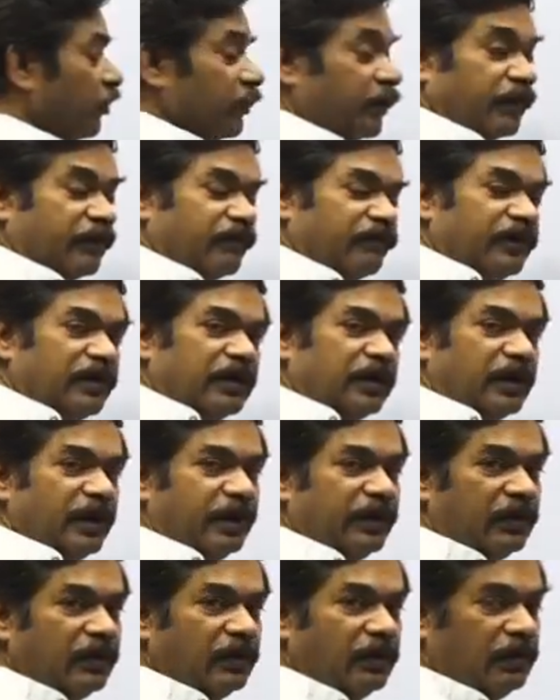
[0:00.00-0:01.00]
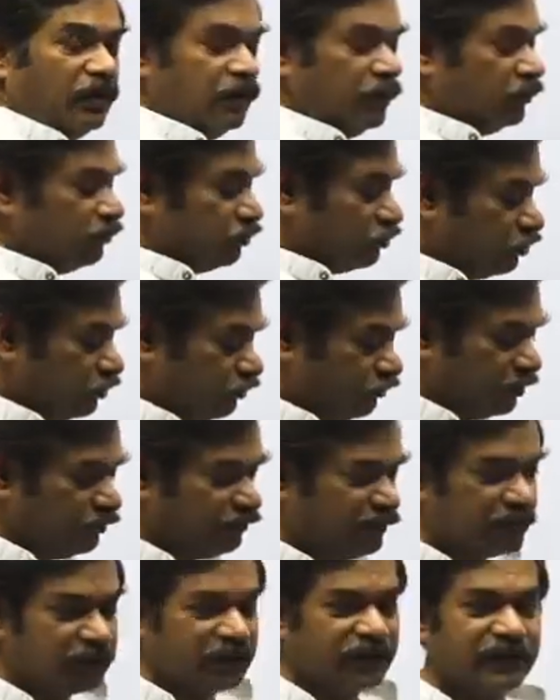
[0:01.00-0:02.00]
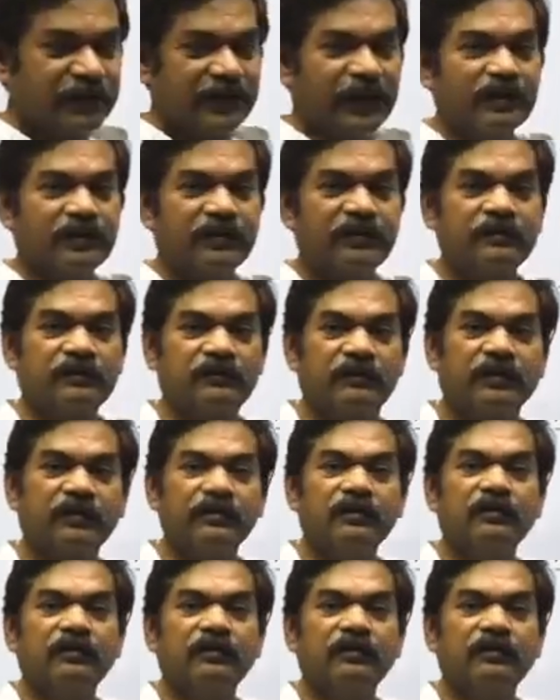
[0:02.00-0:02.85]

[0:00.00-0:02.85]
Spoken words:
a different line. So we will say that it's a